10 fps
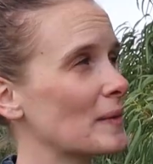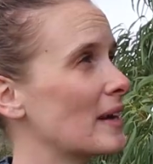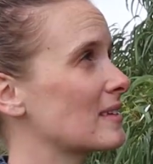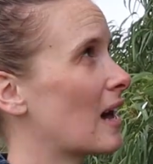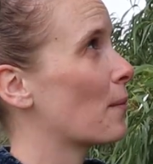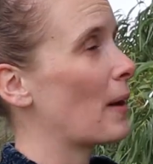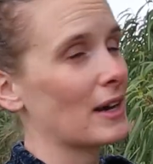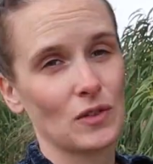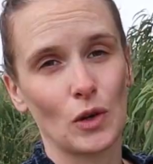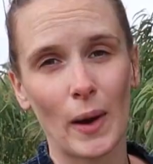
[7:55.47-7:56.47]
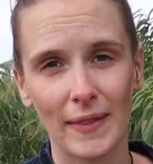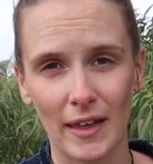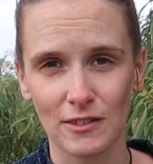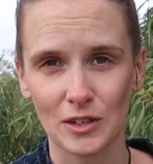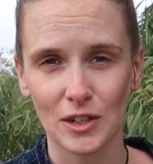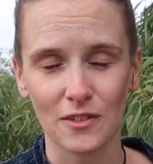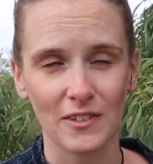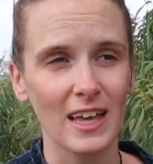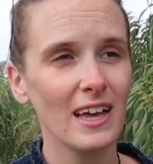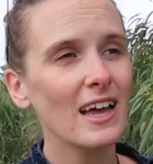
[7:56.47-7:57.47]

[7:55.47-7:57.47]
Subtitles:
place to come and practice your wildlife photography.